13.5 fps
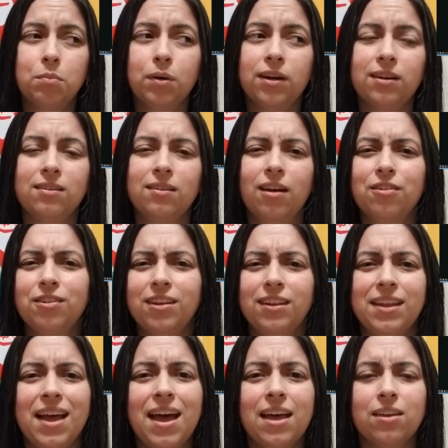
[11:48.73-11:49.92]
but other than
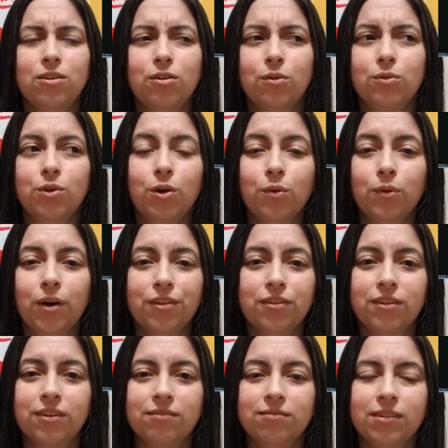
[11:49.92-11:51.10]
that, you don't know other
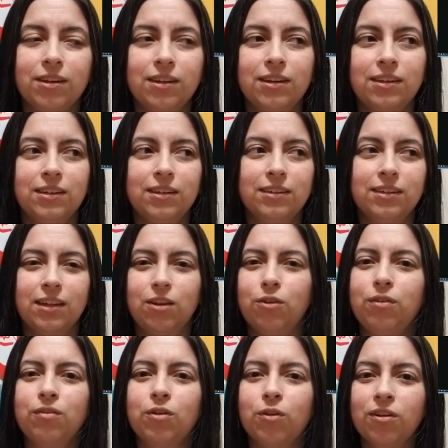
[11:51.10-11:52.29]
than like you
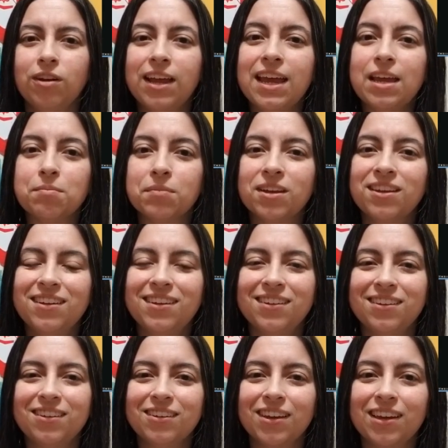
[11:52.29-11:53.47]
don't even know their name.
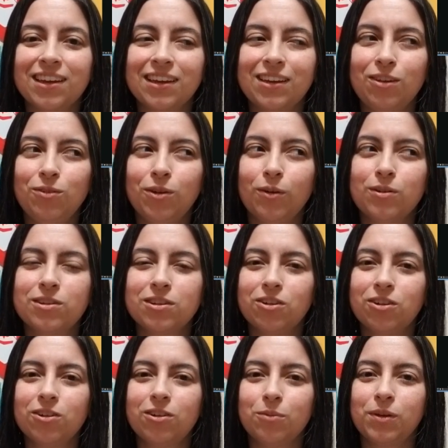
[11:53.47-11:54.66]
You're like, you know it's a
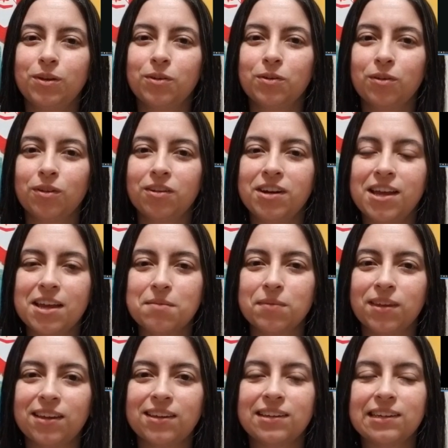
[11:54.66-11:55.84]
girl, but you don't know their name.
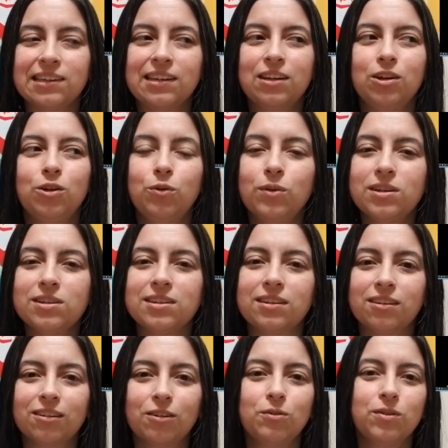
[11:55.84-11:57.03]
Like, who is it?
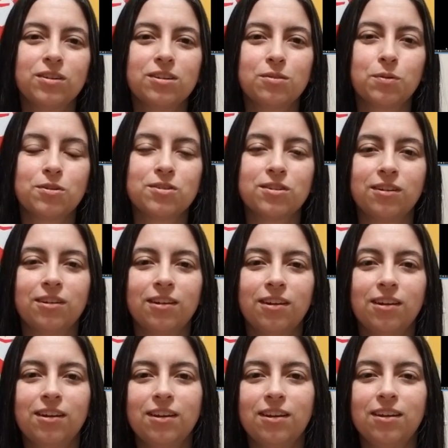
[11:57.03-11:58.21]
Who is this person?
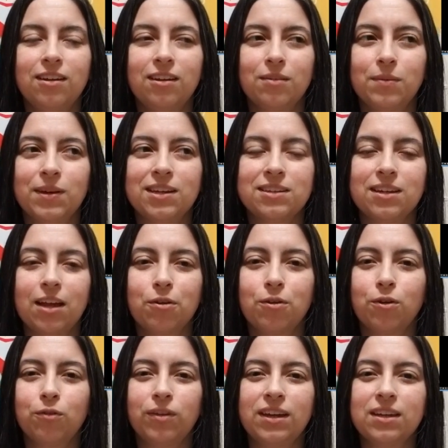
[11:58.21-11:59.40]
Because I don't
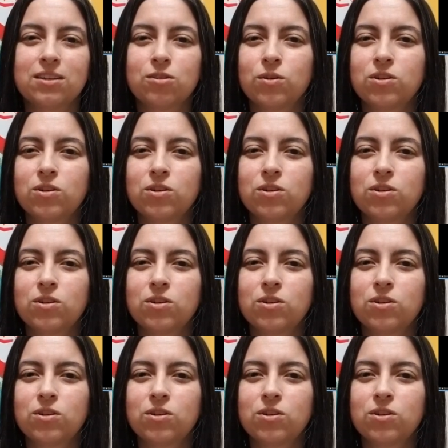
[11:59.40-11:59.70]
know if like it